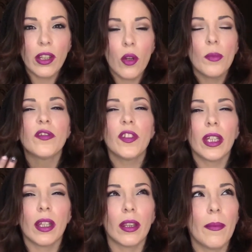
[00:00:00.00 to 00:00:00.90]
they almost feel
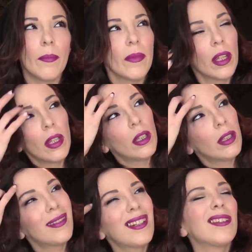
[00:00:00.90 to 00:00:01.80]
like a lip,
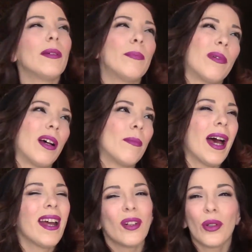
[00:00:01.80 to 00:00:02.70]
not a lip balm,
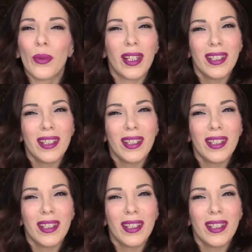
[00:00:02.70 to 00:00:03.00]
I don't know,